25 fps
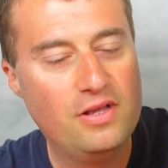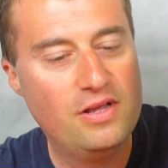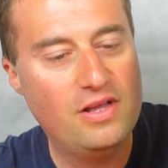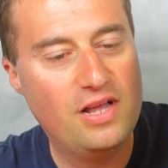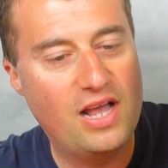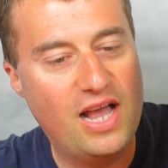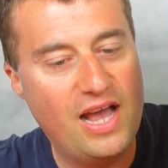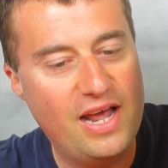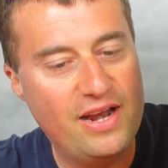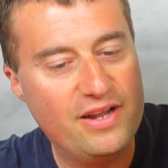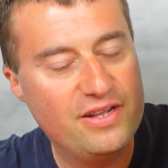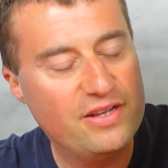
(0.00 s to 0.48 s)

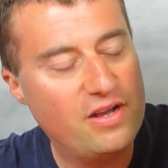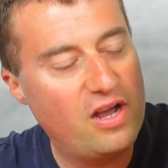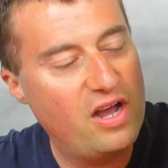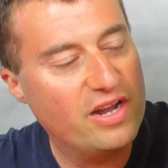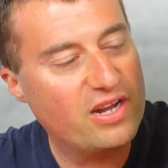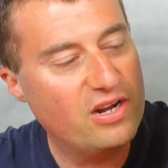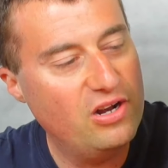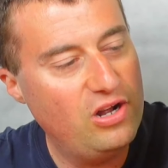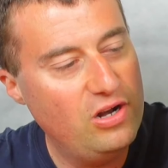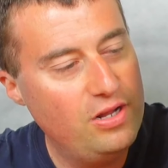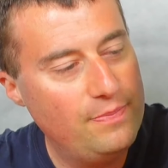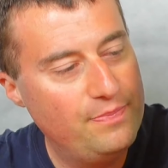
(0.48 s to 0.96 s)
and I
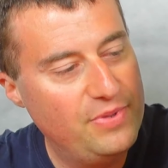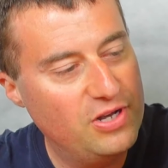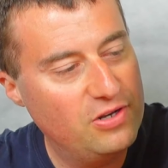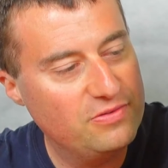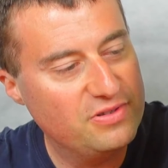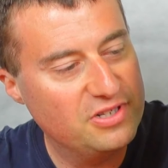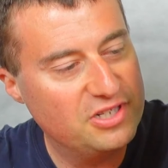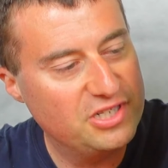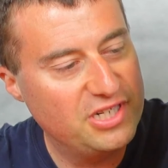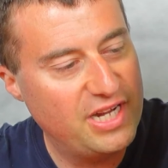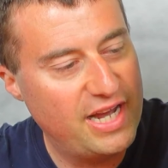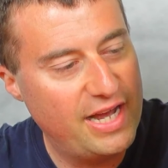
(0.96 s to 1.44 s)
can only build
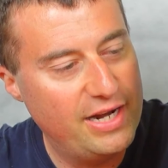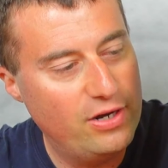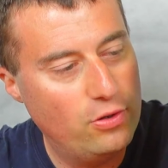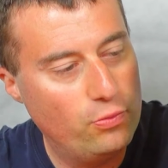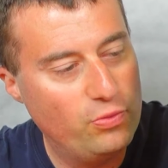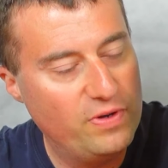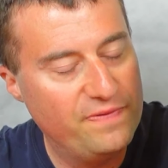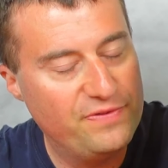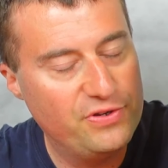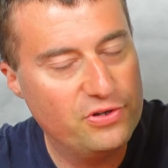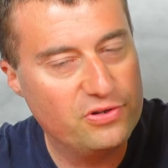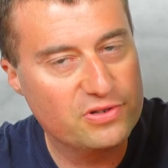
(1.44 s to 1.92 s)
this channel
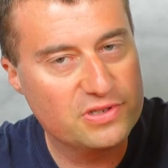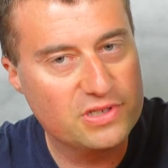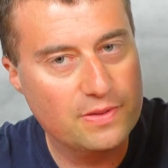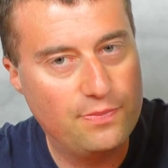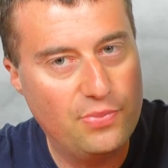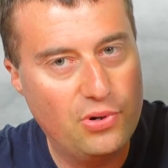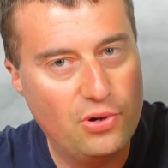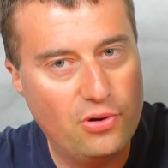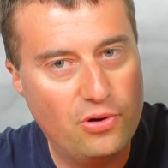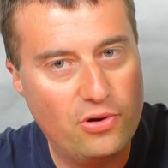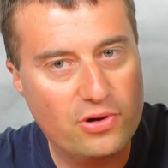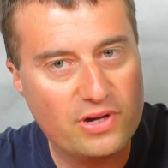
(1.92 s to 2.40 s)
with your
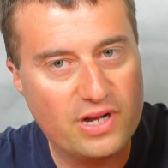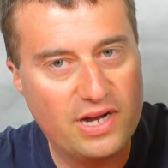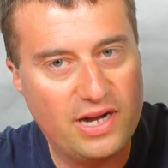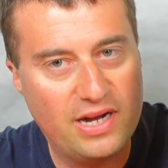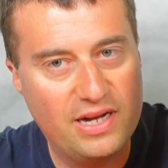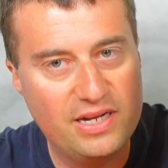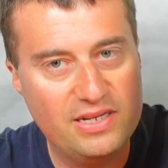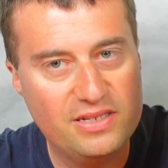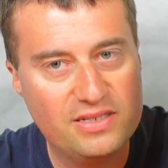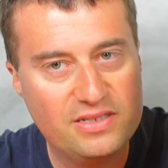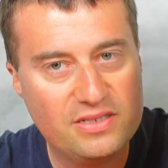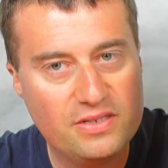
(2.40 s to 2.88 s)
support,
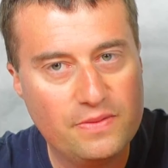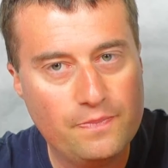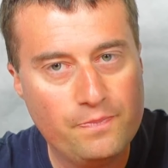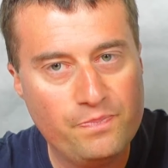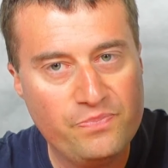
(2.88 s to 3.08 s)
guys.